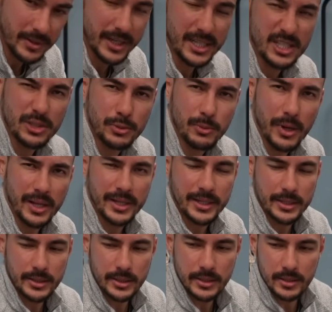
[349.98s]
like swelling
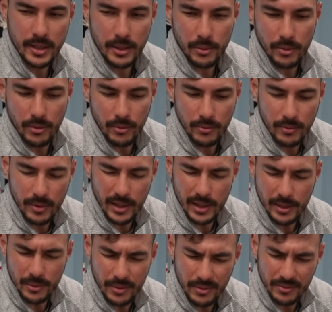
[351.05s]
in here, I won't
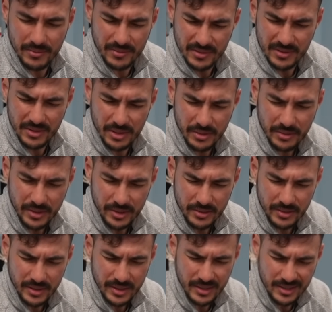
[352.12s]
go
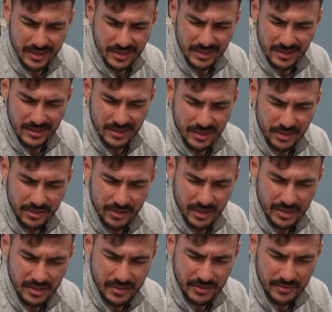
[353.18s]
nearly this
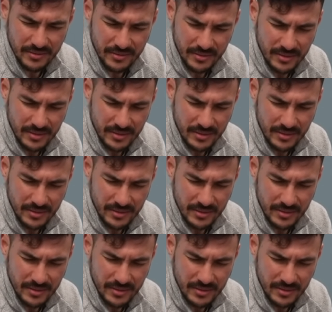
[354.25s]
aggressive.